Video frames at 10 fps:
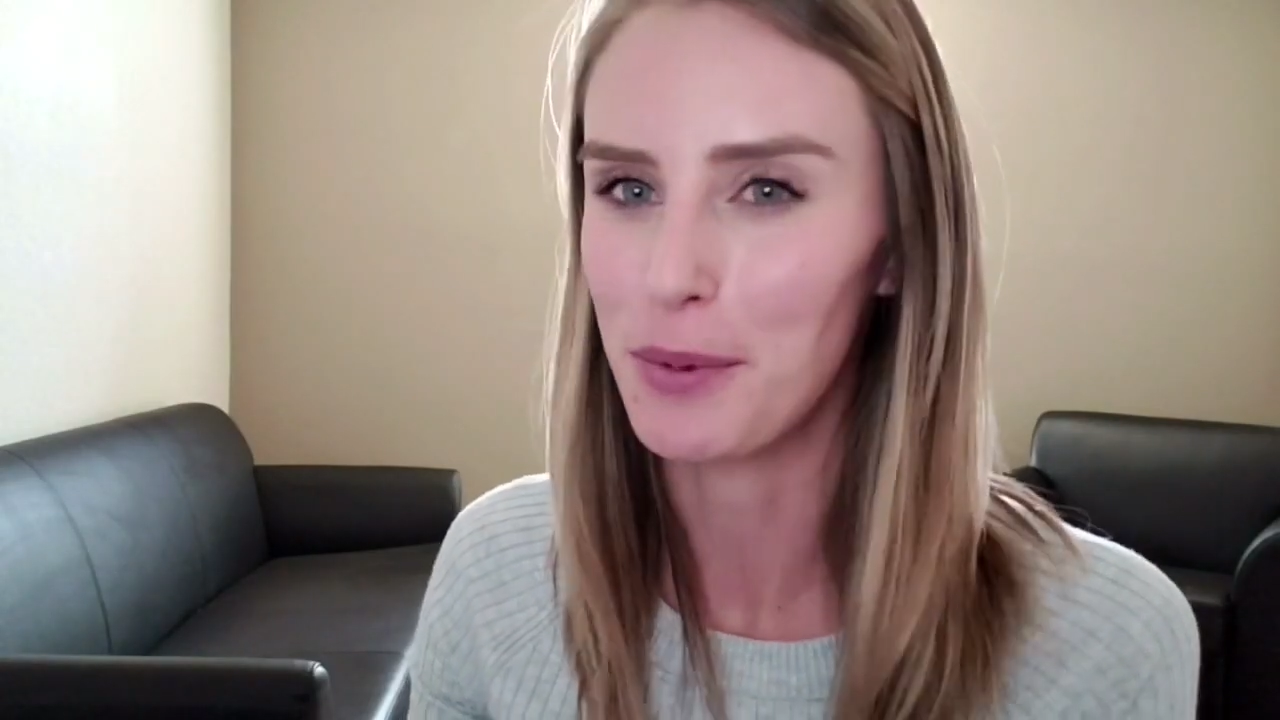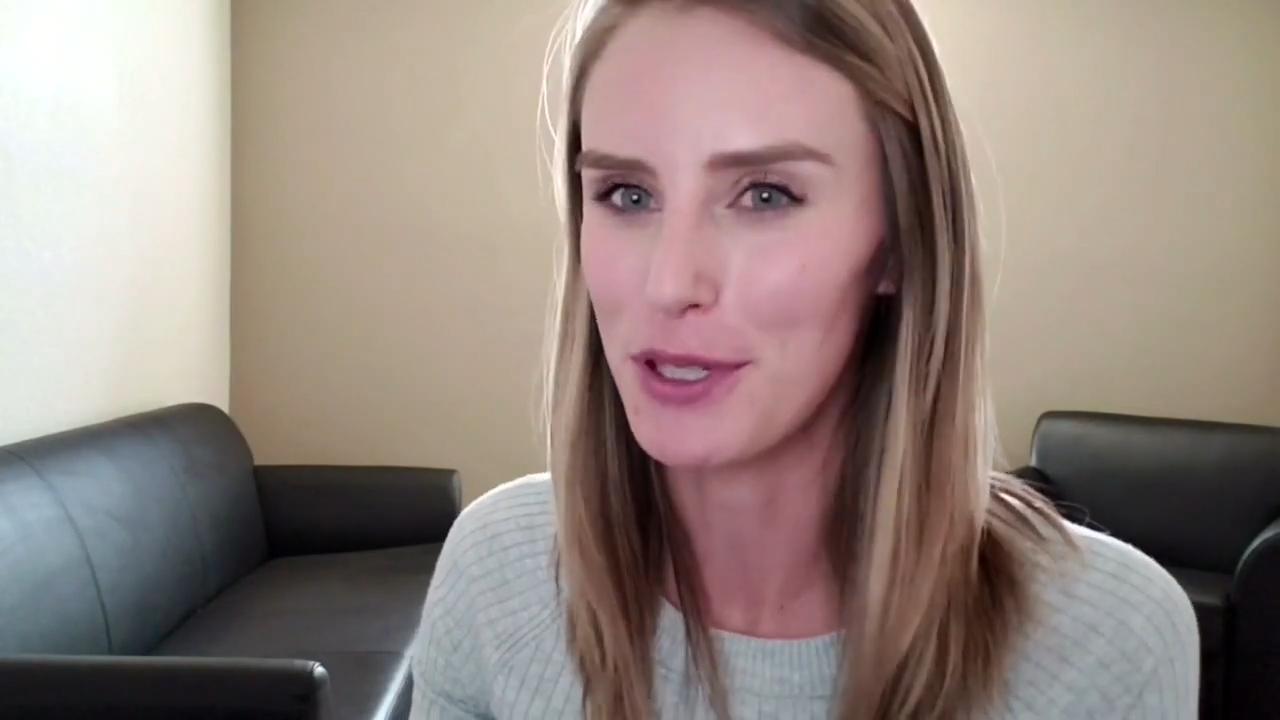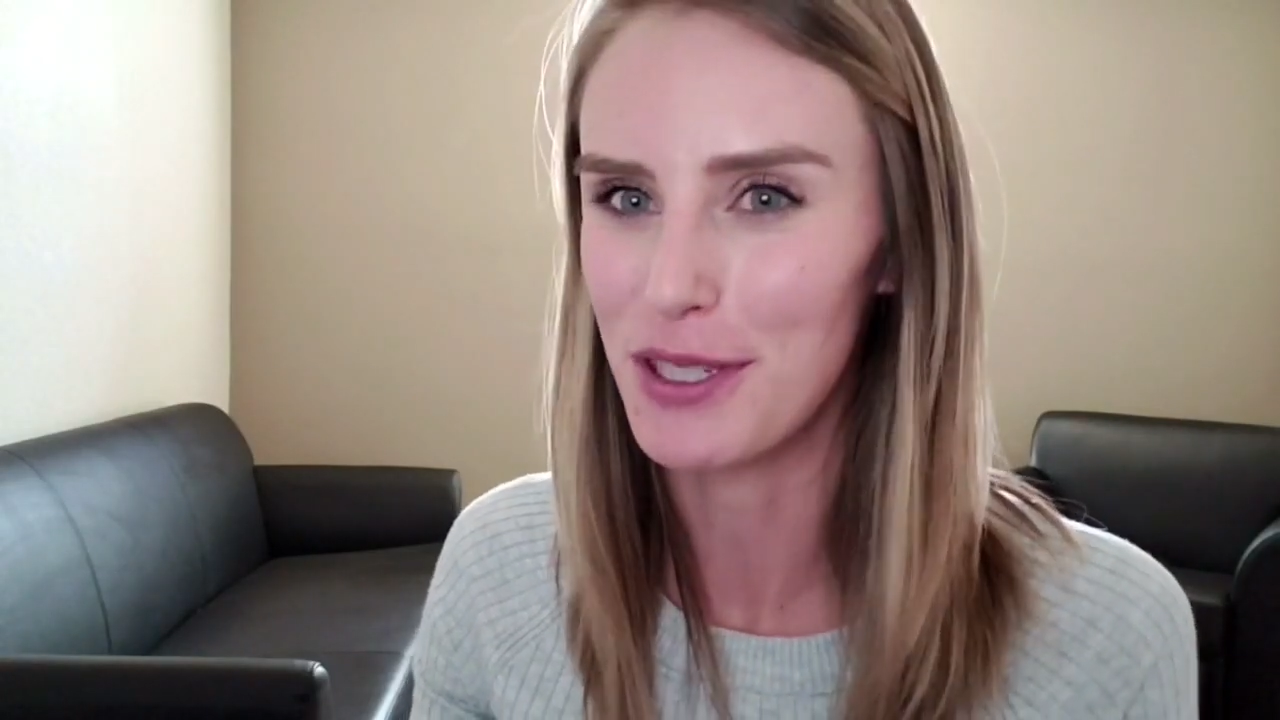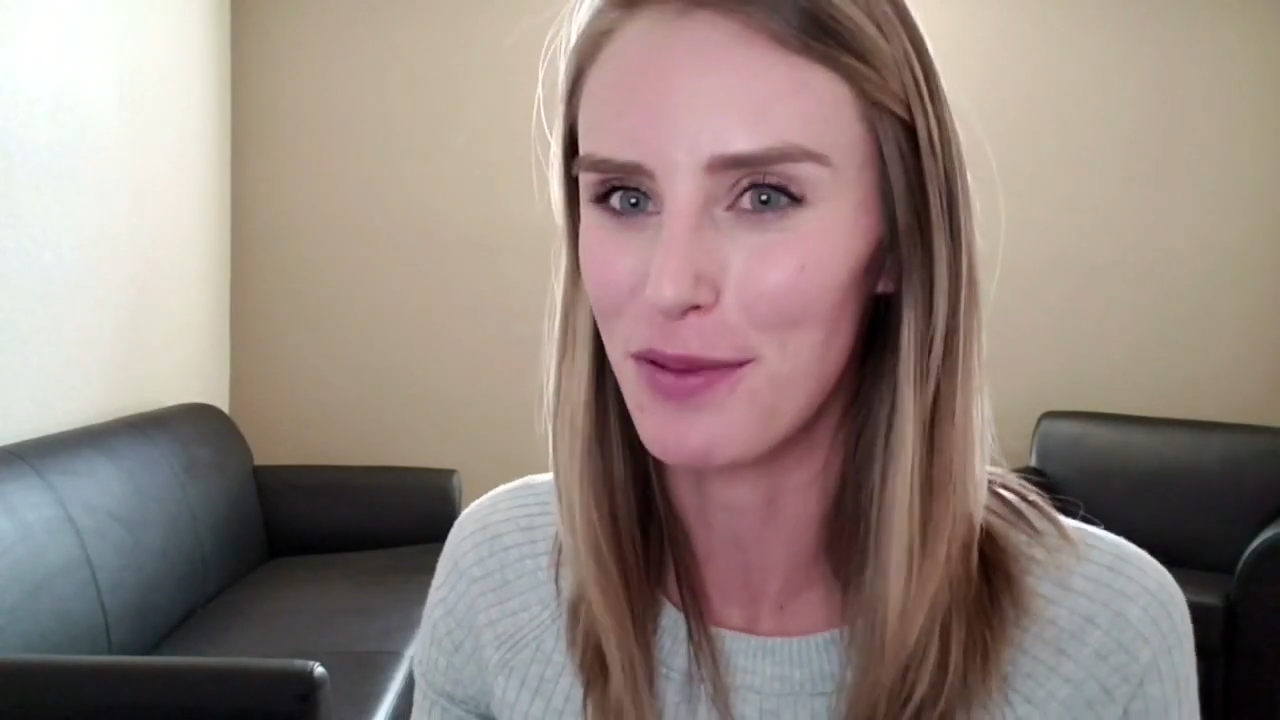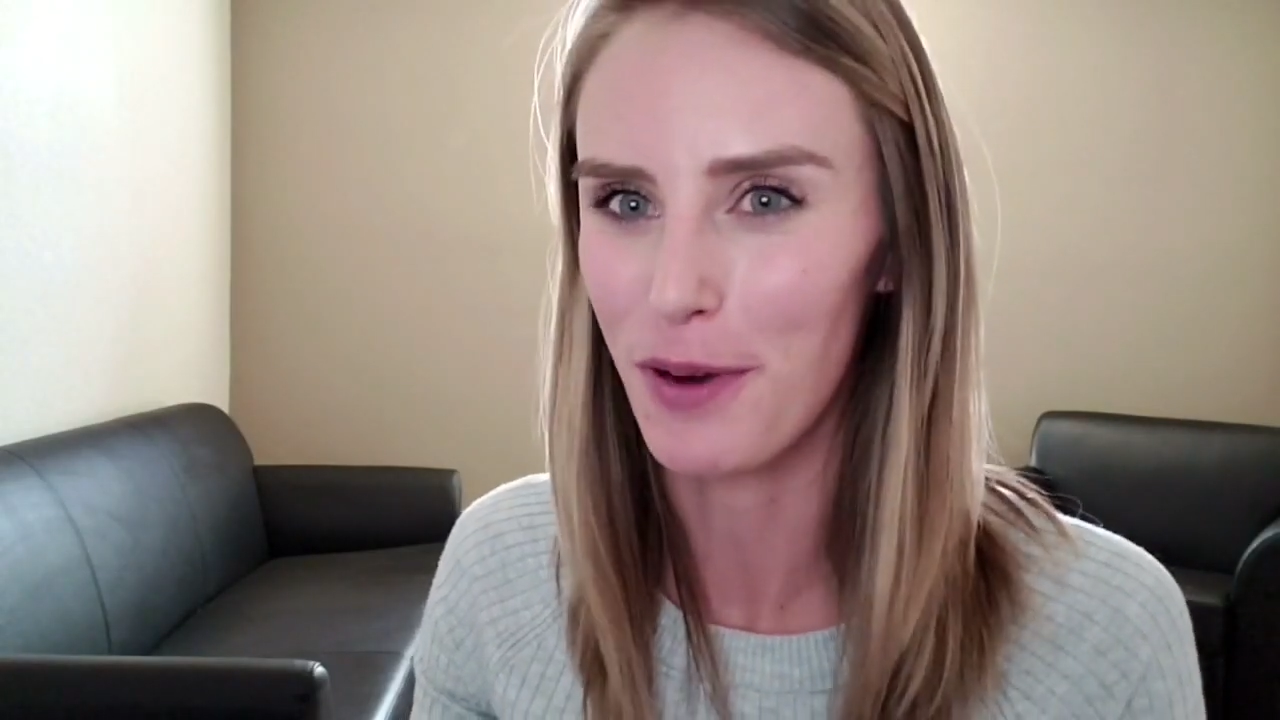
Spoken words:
which is